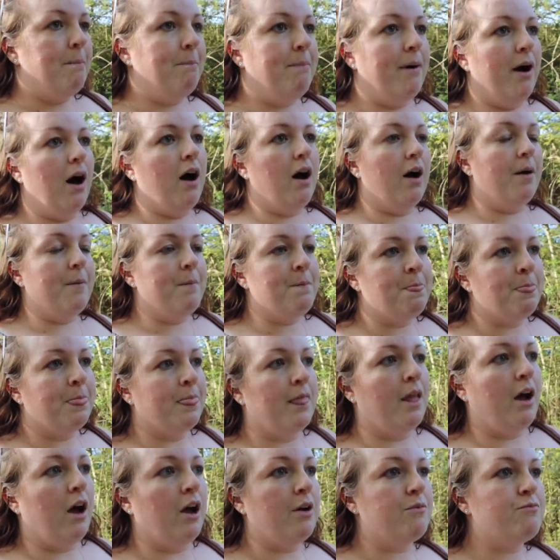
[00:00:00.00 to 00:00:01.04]
but
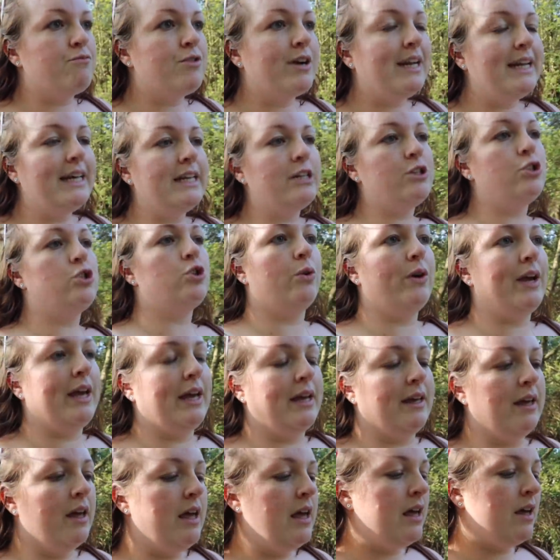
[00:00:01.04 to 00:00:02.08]
I'm really
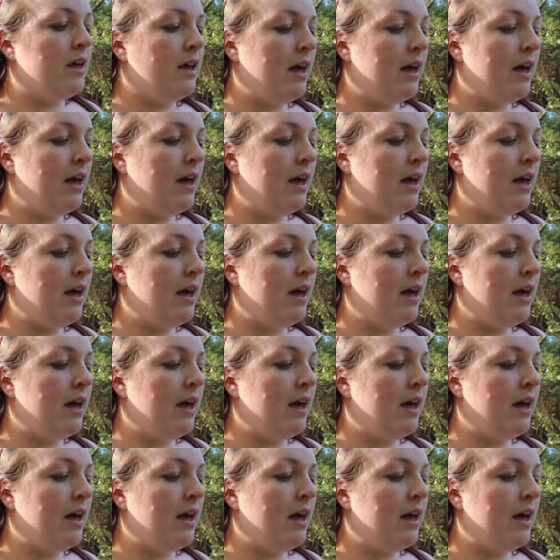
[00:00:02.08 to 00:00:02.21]
enjoying